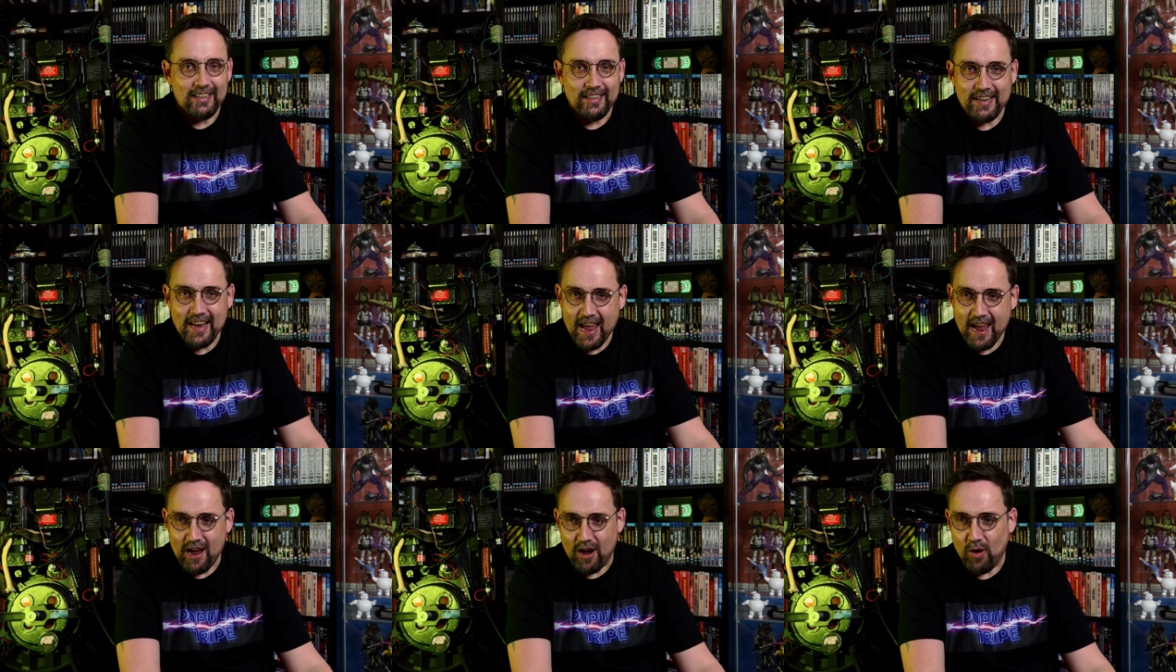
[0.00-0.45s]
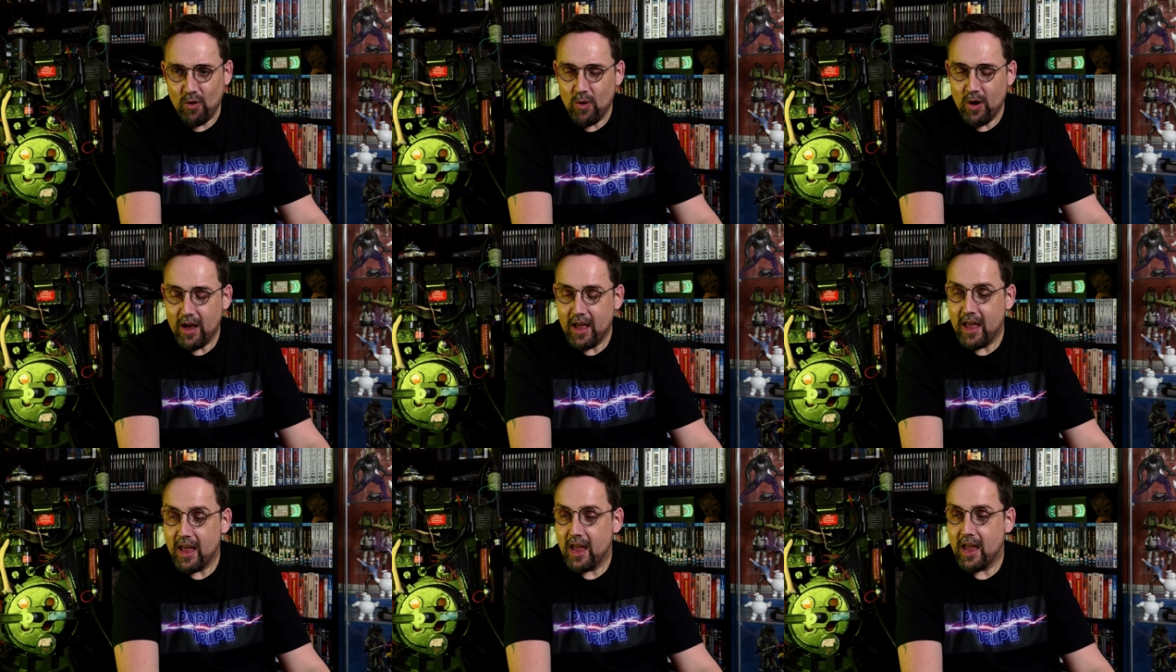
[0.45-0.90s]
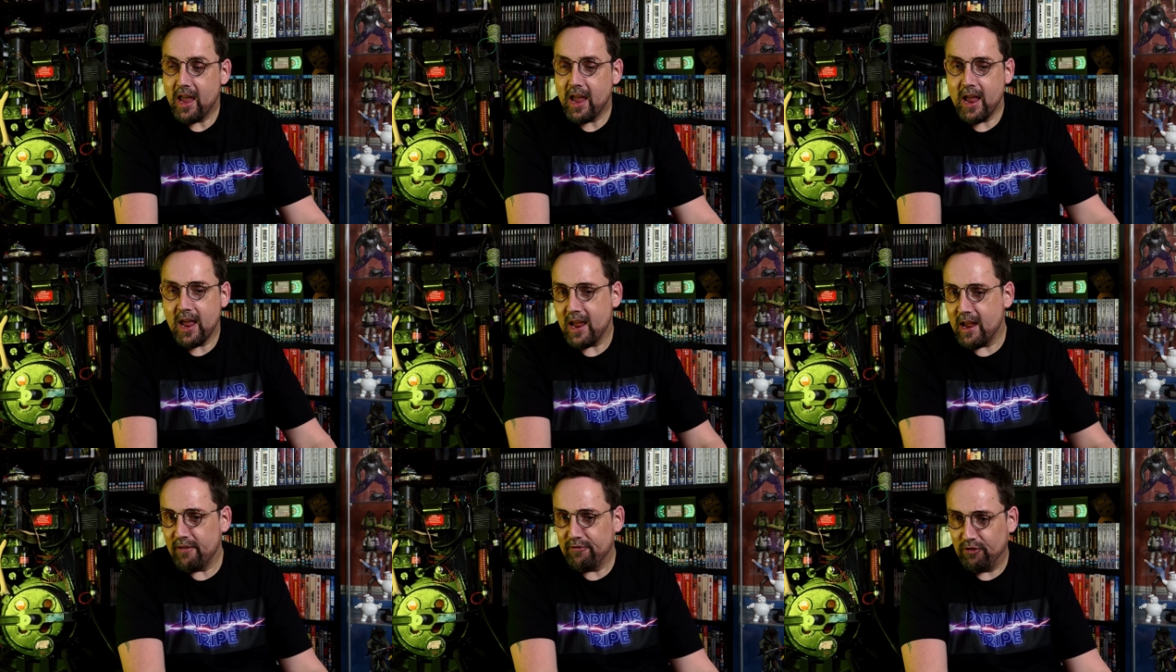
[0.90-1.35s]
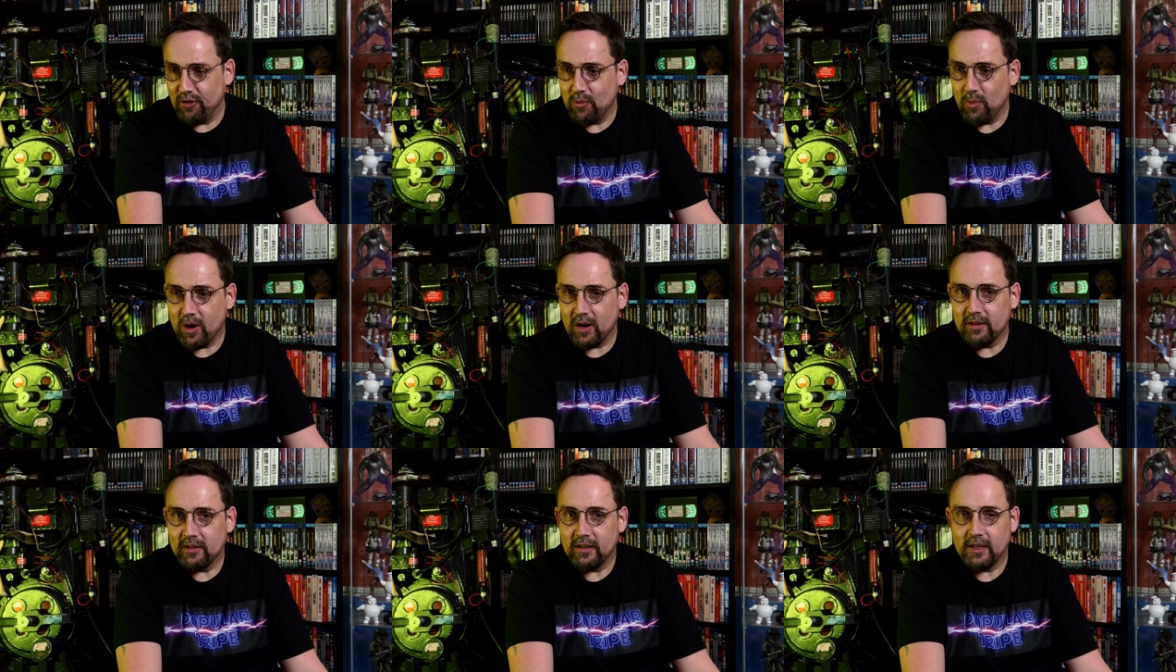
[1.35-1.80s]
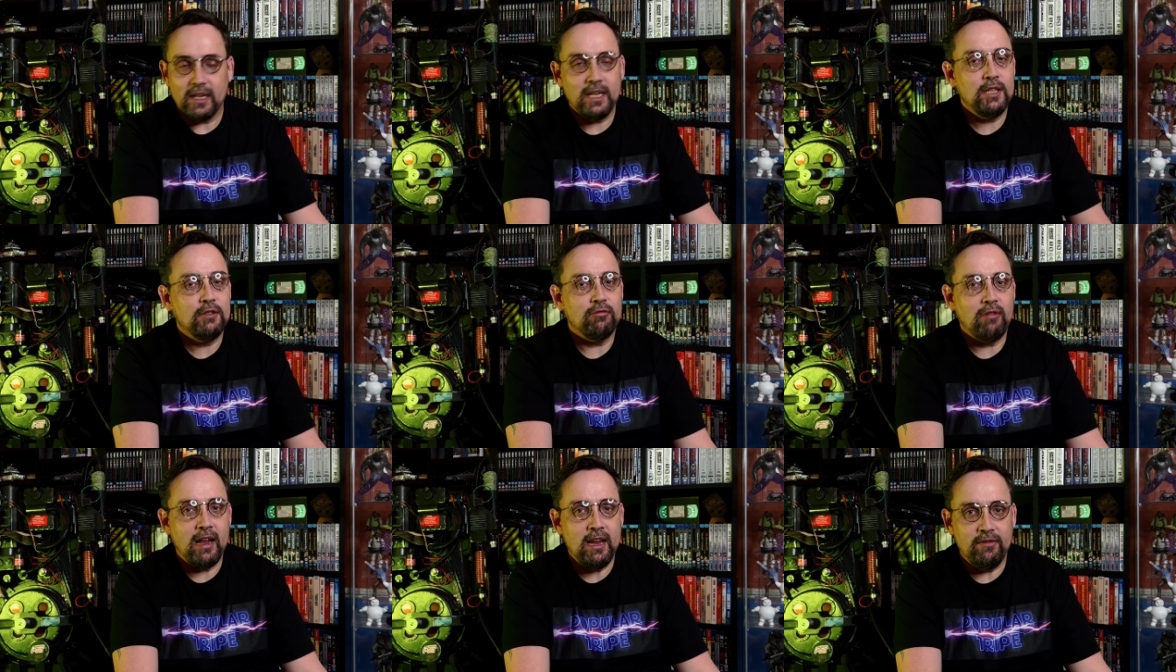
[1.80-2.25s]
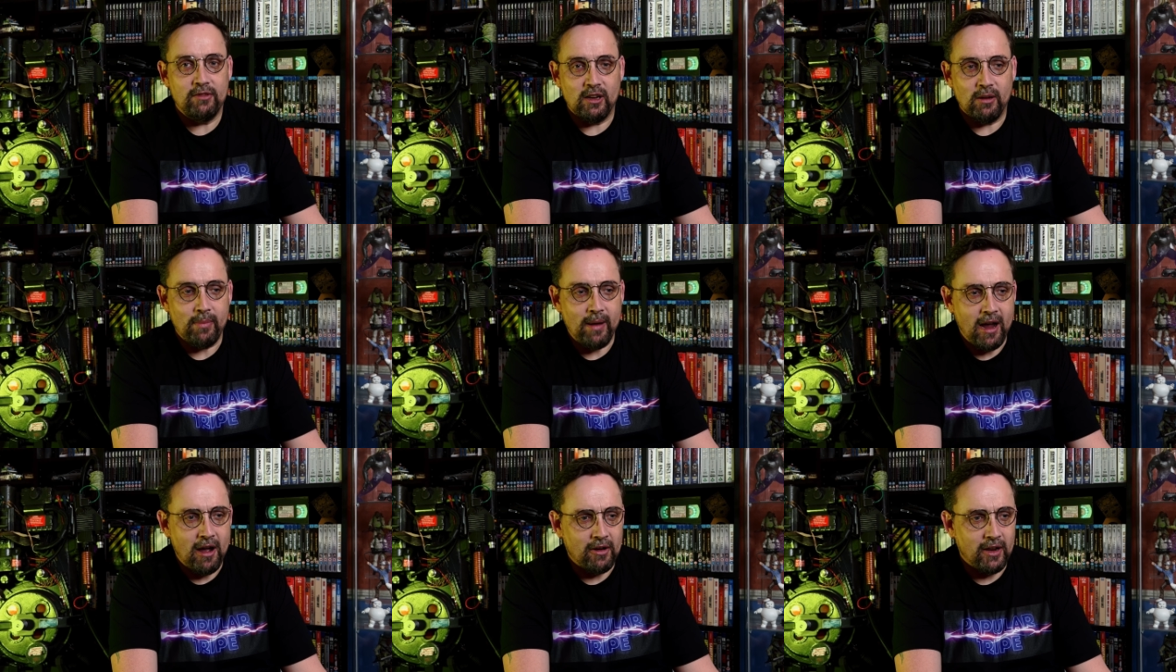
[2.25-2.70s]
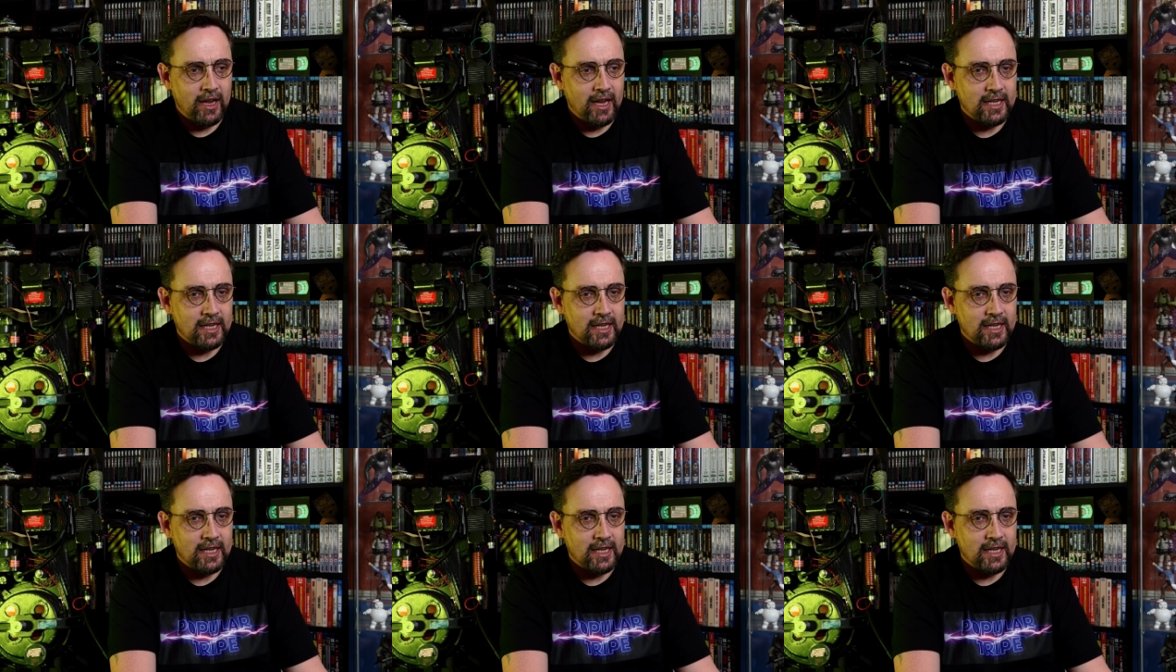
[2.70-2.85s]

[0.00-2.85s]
Now, everyone is raving about it.